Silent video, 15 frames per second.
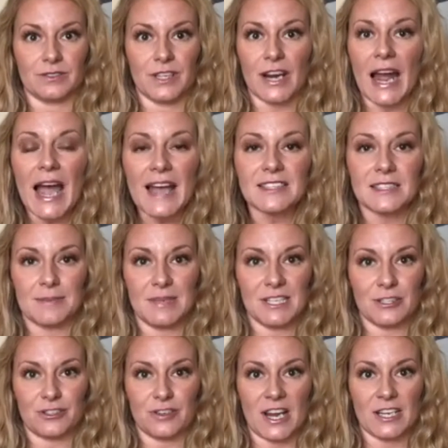There has to be a
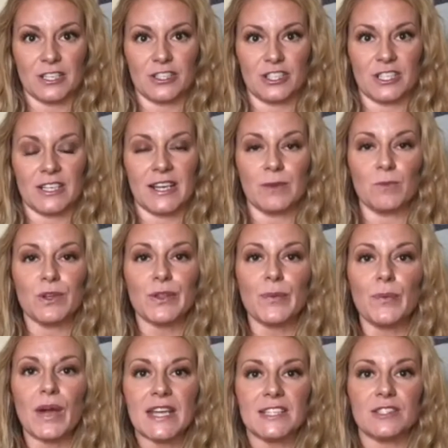strategy. And with the way